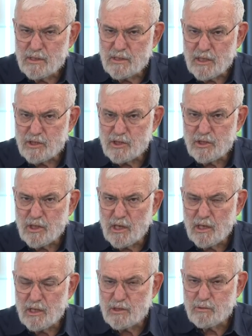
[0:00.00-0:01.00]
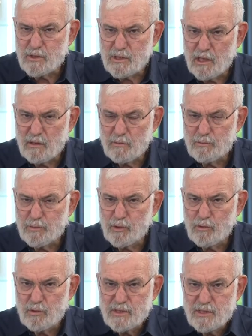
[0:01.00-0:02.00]
such targets which are
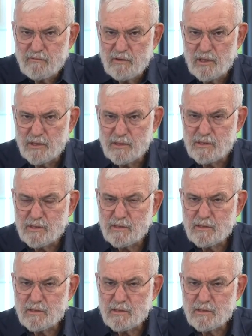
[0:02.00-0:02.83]
purely civilians.